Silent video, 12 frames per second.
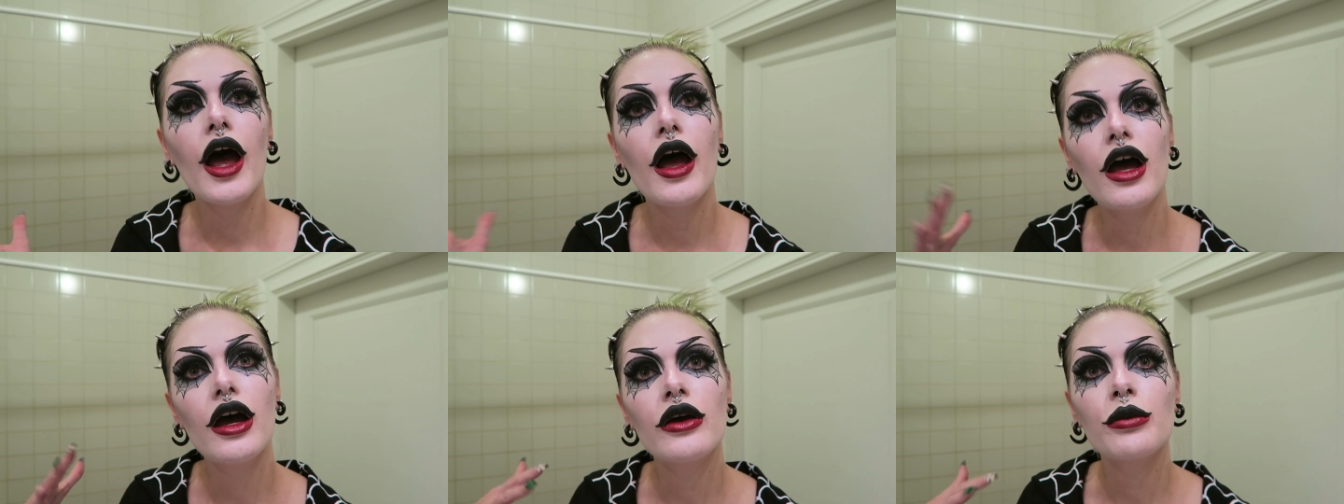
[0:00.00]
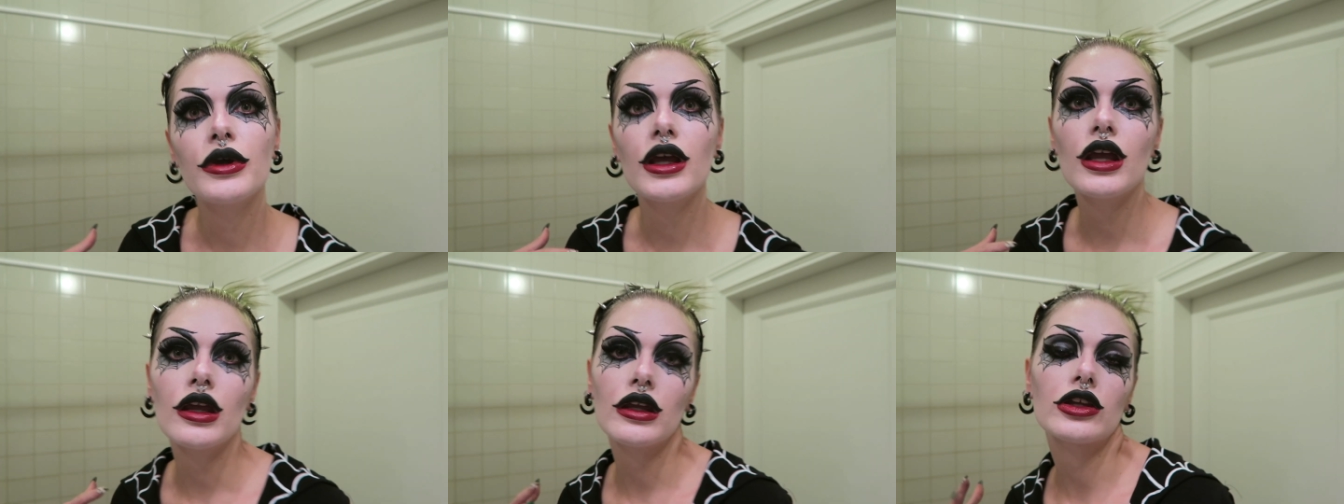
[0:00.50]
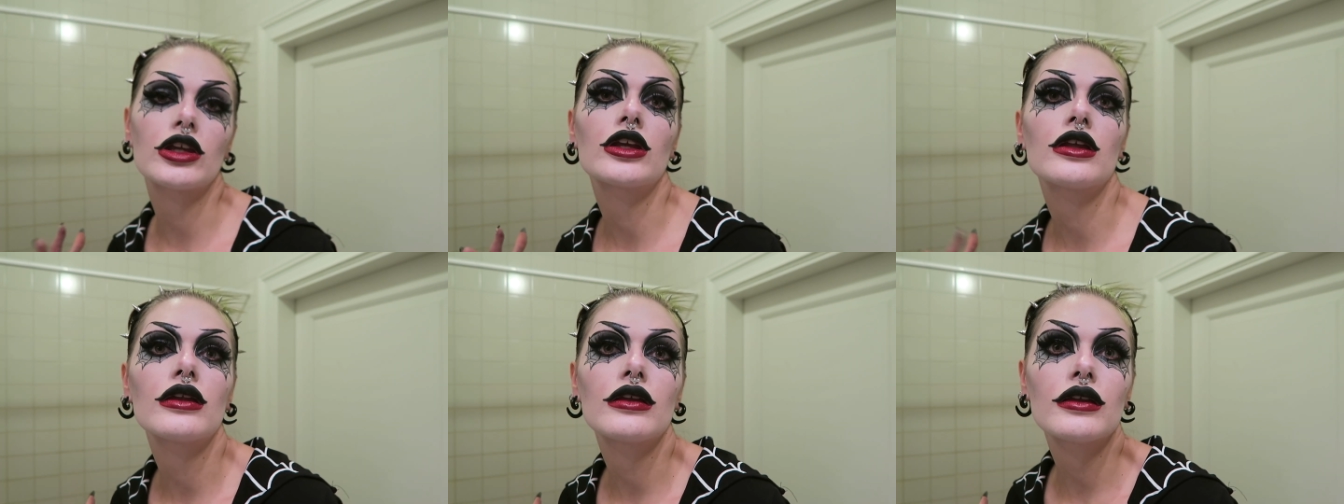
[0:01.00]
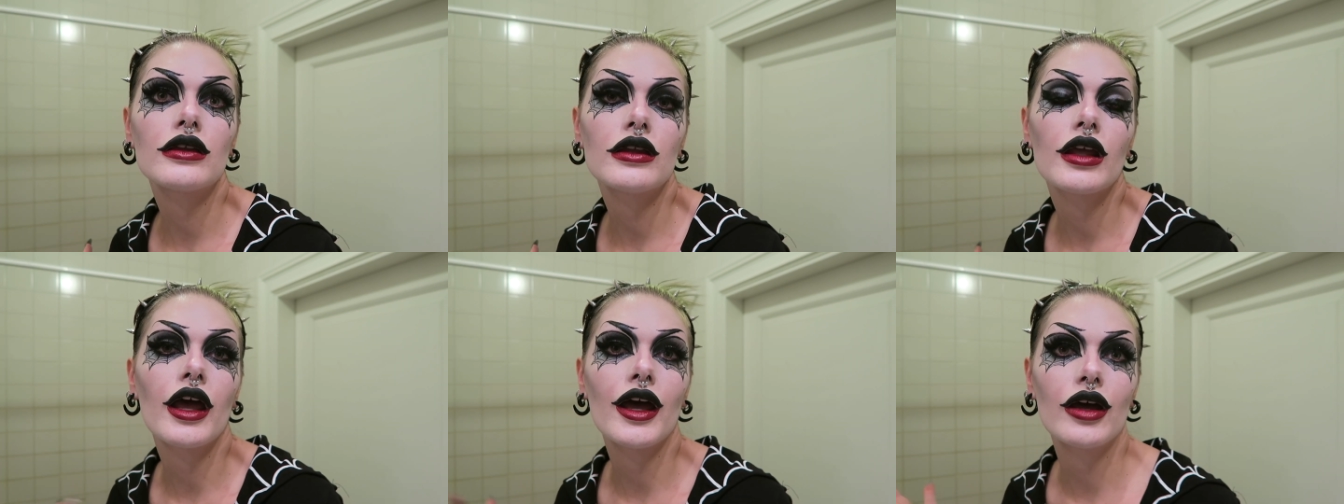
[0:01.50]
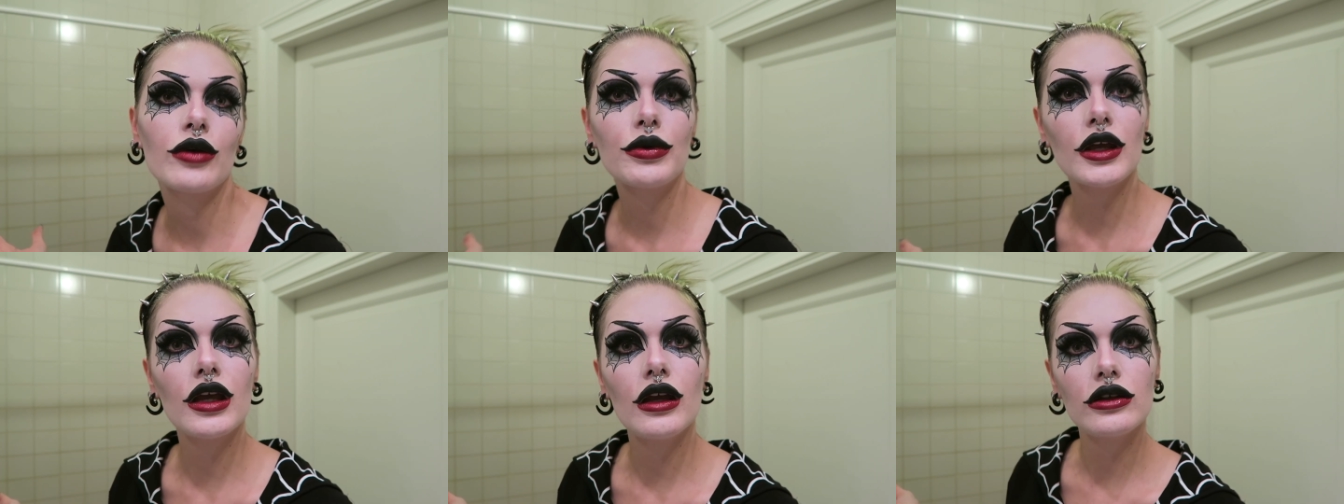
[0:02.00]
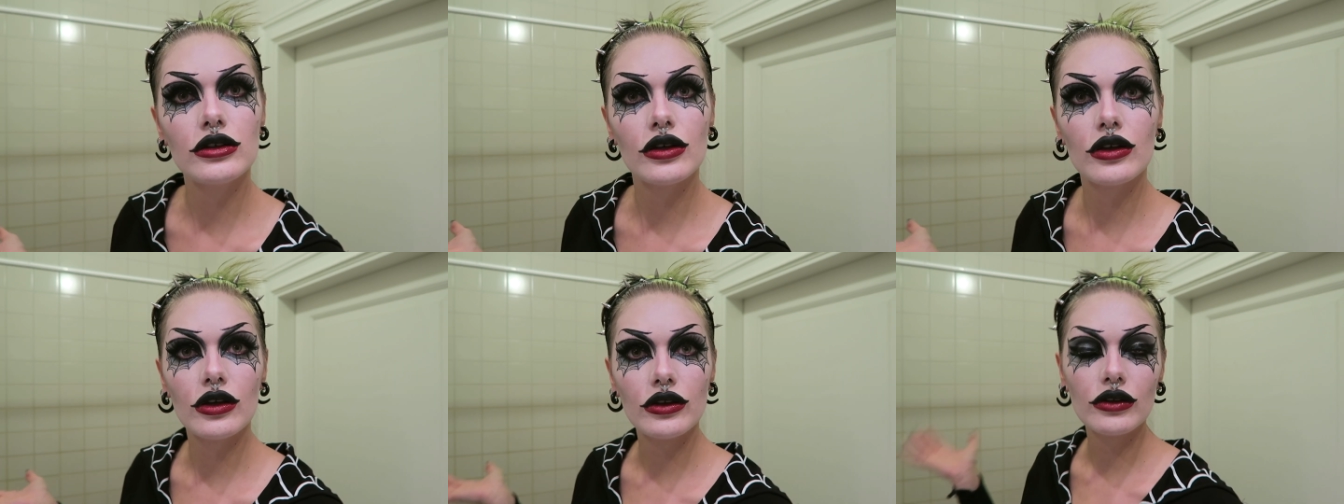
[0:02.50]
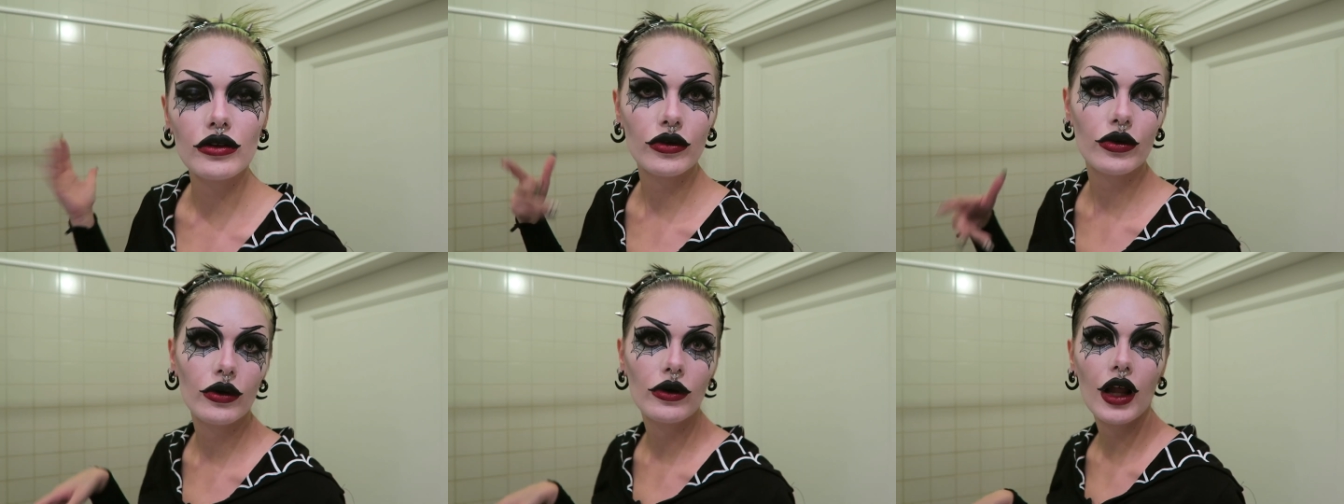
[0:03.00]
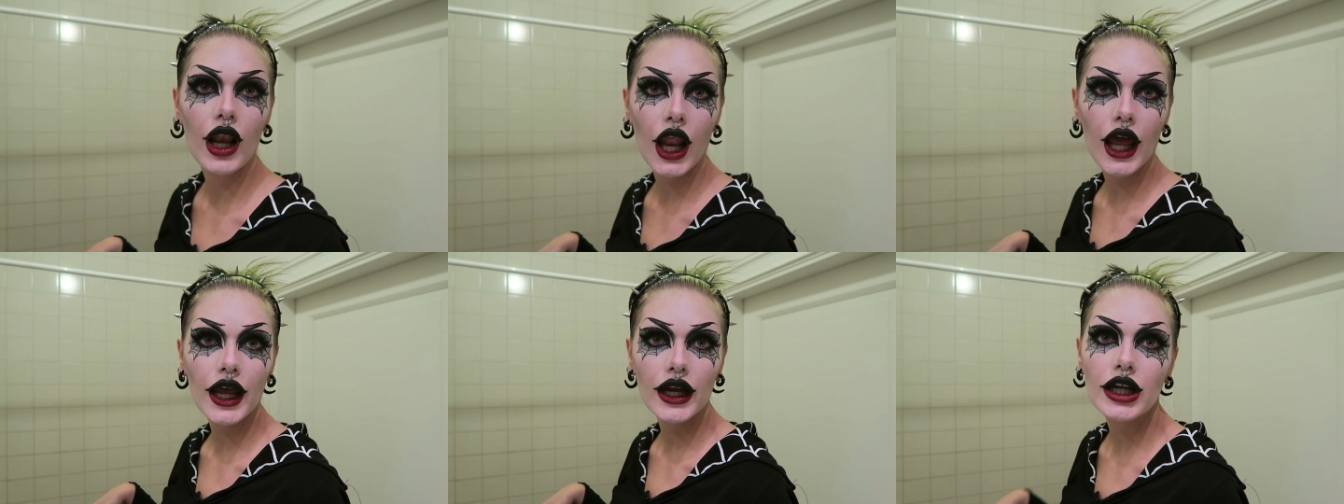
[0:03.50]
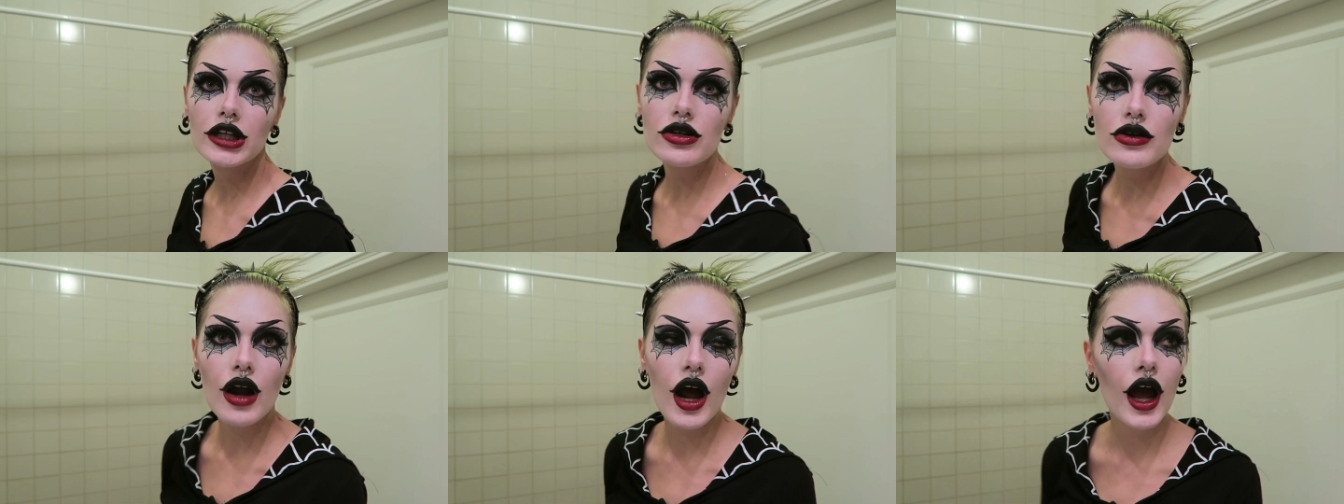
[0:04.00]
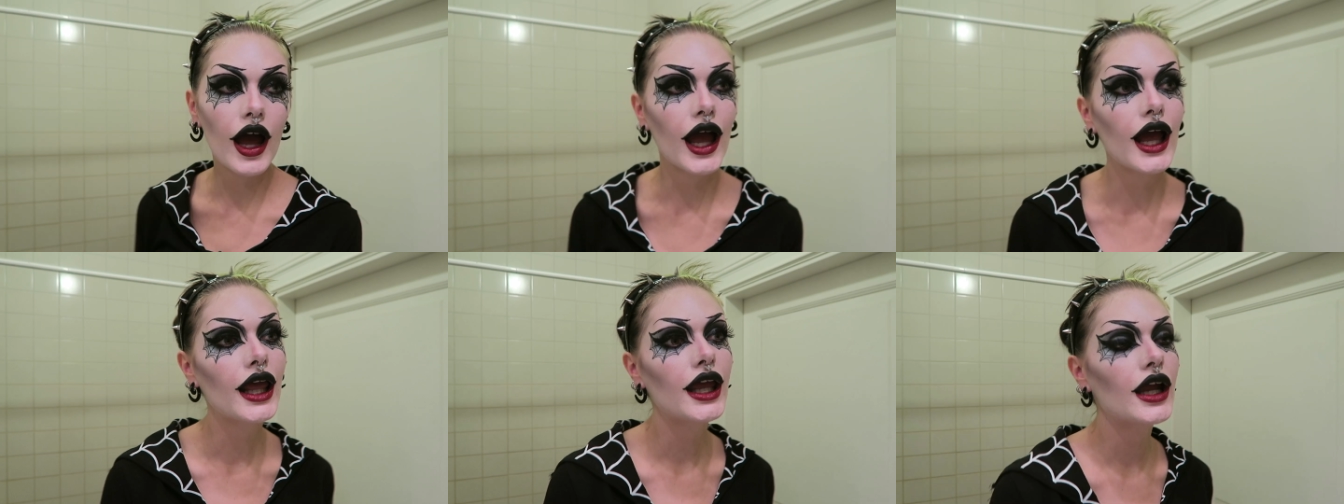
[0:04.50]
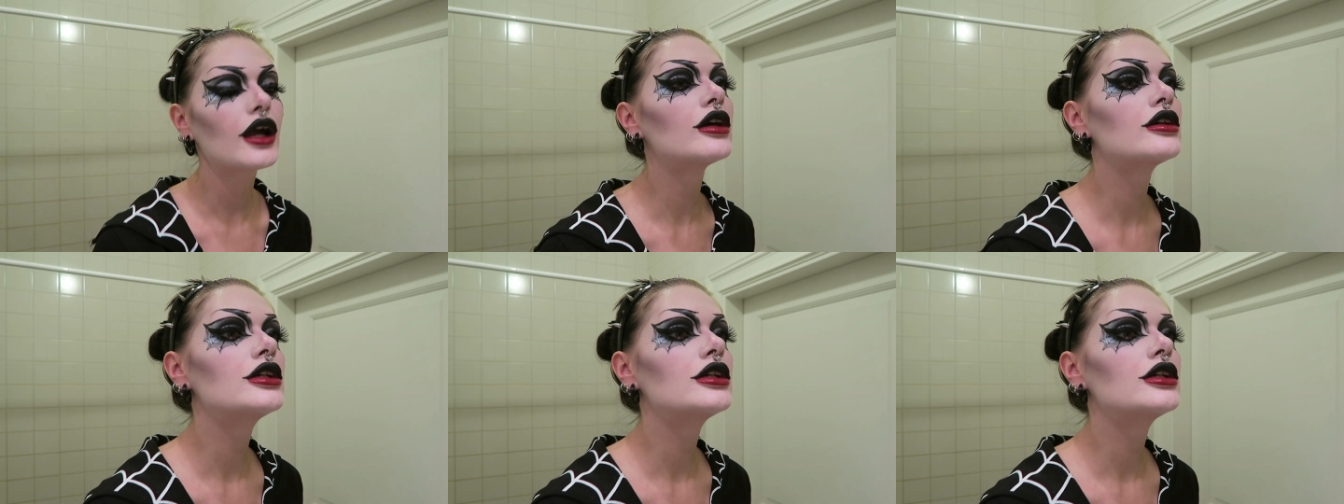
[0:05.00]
Have patience to let it dry.